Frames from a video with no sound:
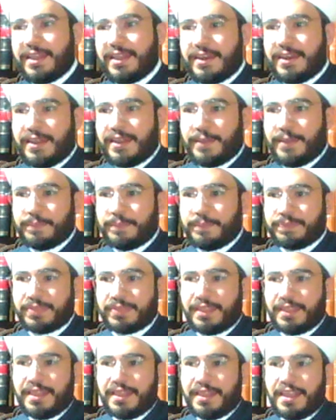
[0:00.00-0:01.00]
now,
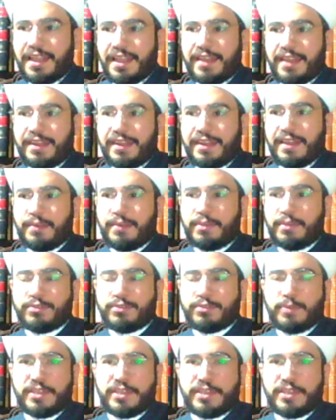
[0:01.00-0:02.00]
and I
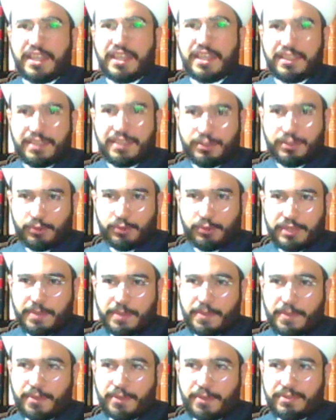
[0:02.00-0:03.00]
went to my sheikh and I told
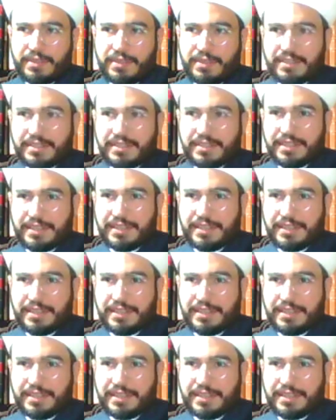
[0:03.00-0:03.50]
him about this